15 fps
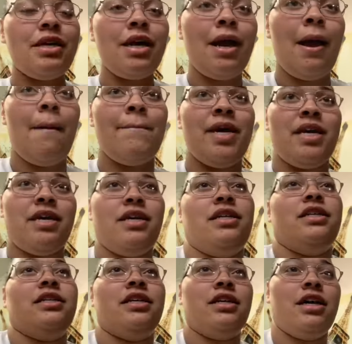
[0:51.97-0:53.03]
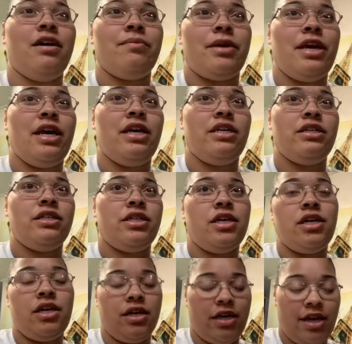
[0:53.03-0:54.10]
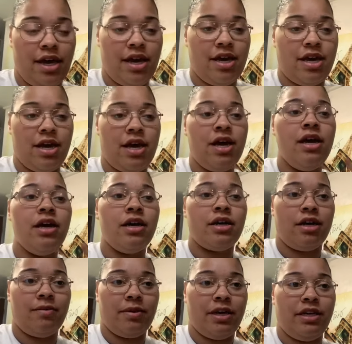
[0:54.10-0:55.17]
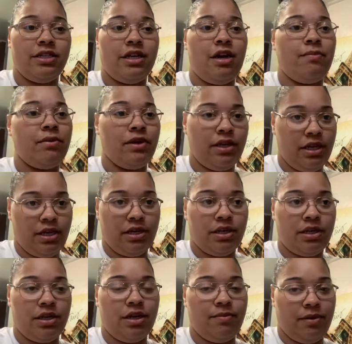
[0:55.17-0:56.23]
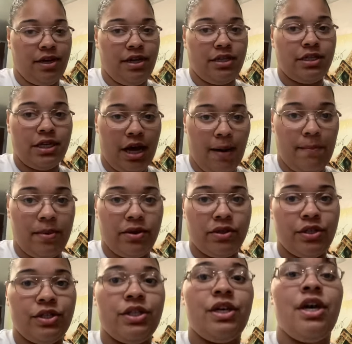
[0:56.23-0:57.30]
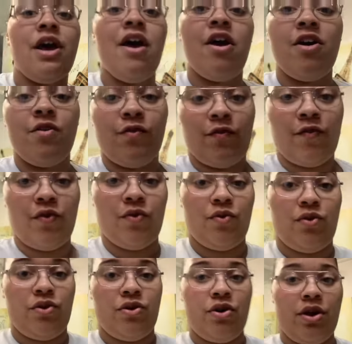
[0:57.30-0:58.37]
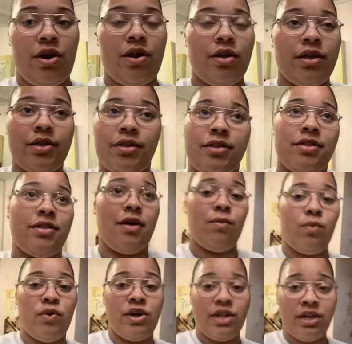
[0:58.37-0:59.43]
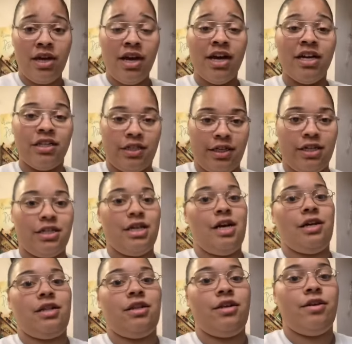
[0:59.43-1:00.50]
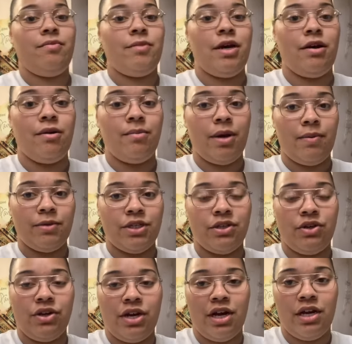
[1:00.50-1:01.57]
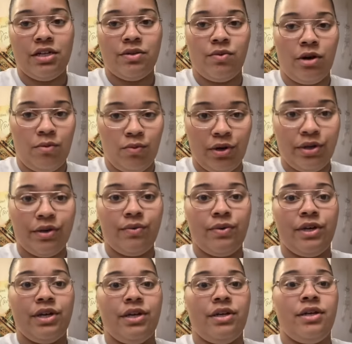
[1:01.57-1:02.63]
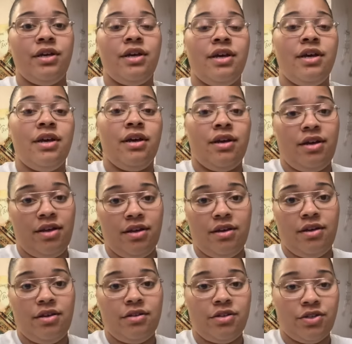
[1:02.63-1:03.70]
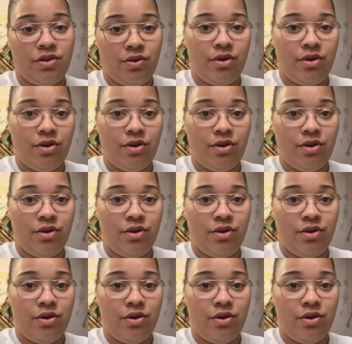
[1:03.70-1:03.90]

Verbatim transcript: I'm making cupcakes, cake, cupcake topper, and then cupcake toppers for someone. TikTok theme. Um, I'm gonna show you guys what I'm working with and show you